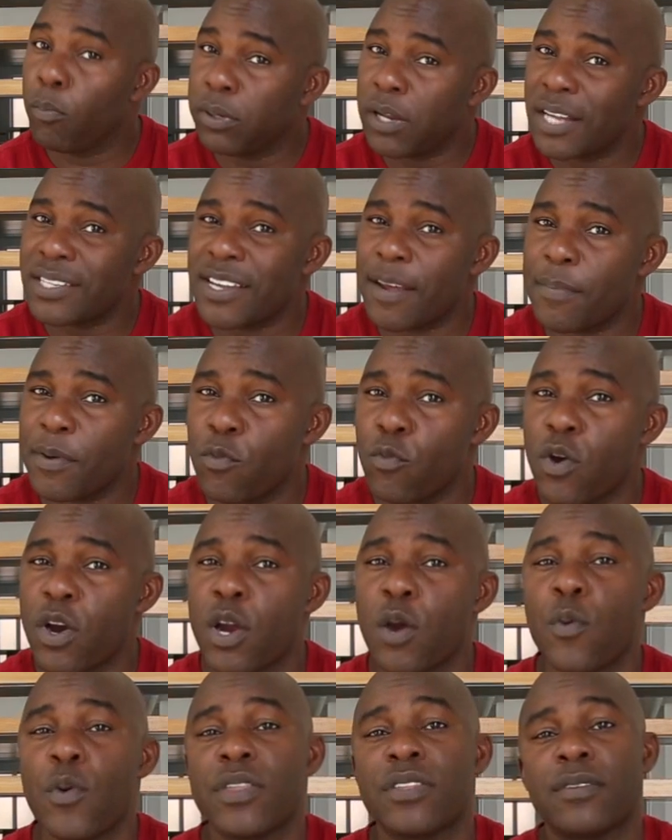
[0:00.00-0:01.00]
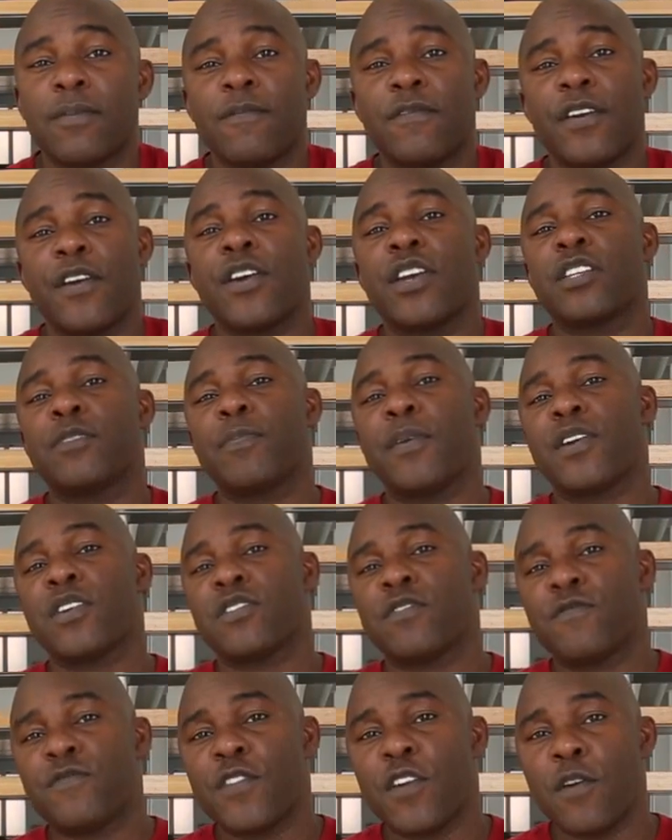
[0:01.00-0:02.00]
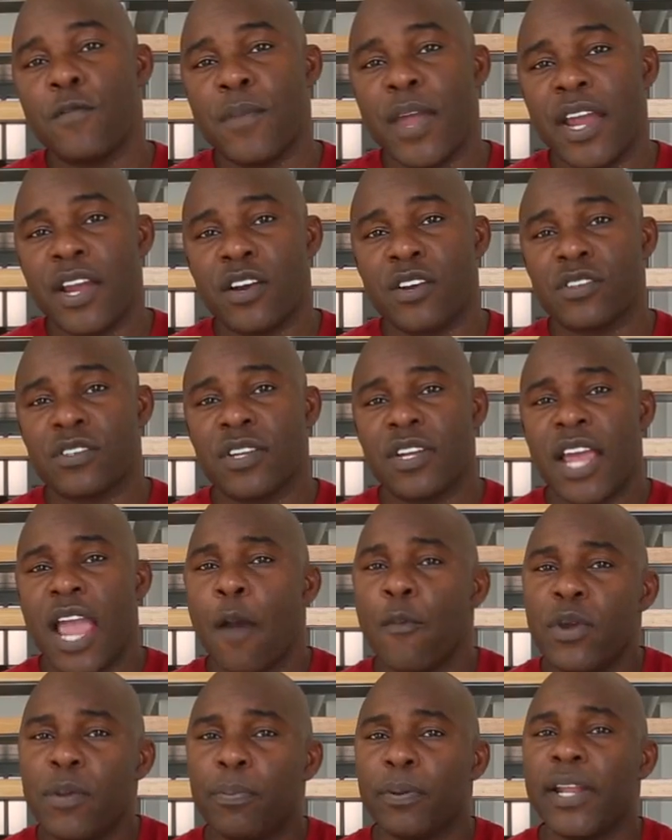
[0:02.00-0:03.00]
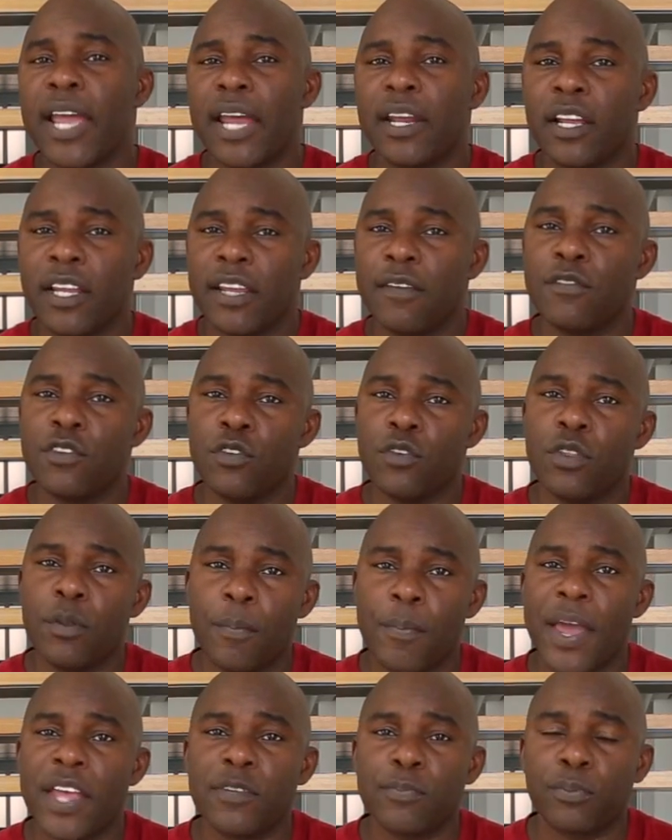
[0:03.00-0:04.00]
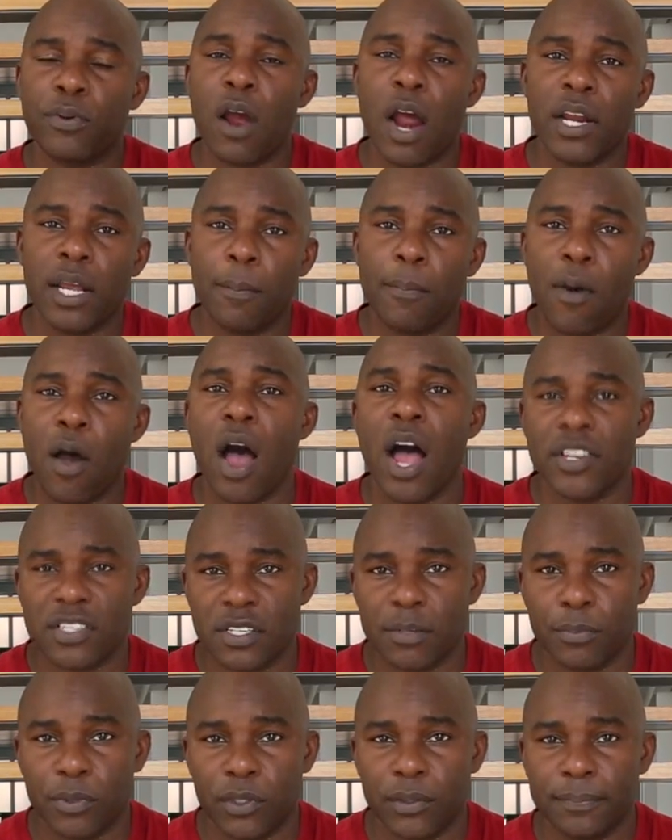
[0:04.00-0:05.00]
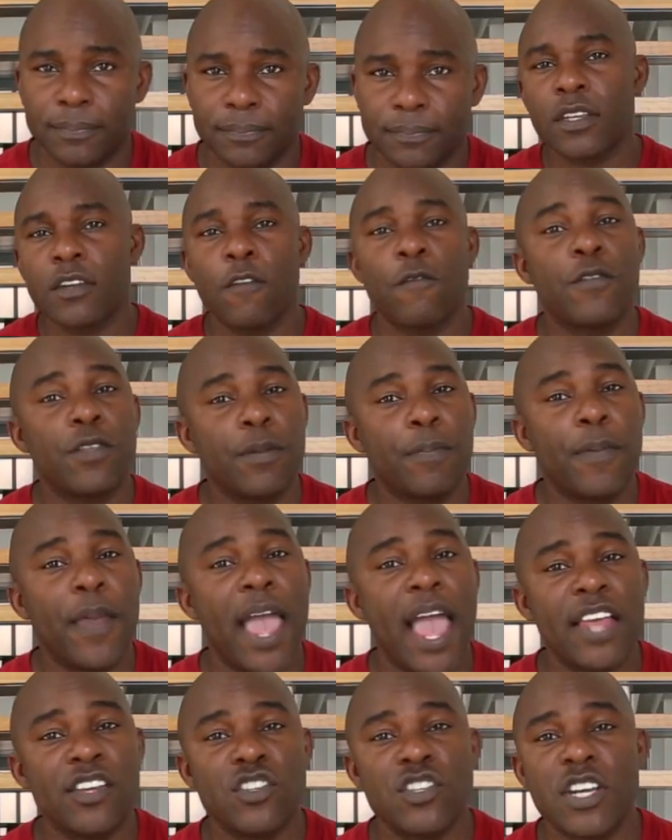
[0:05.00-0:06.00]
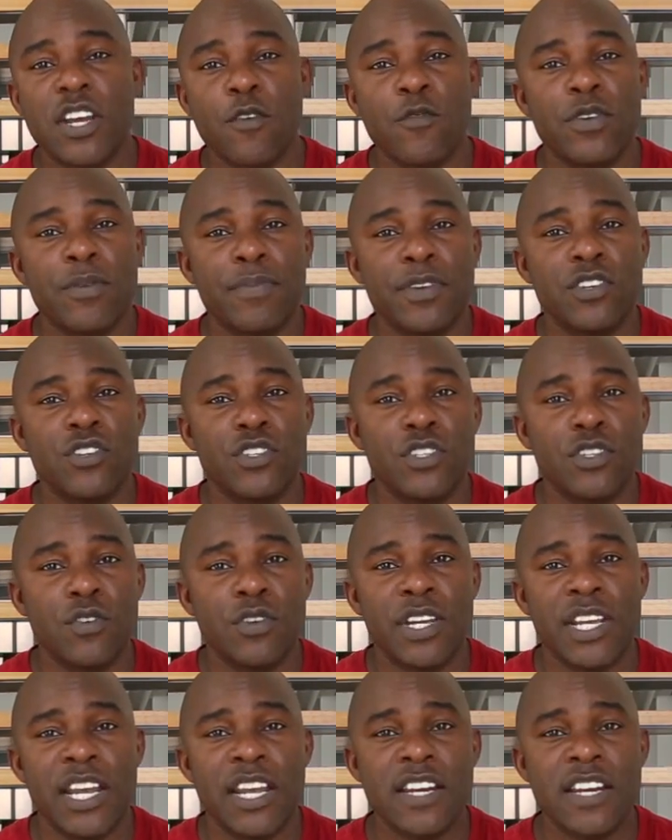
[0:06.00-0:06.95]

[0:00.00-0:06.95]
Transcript: Plus, I've been working with some very experienced filmmakers, and we plan on giving you the best product possible. For the past year, we've been shooting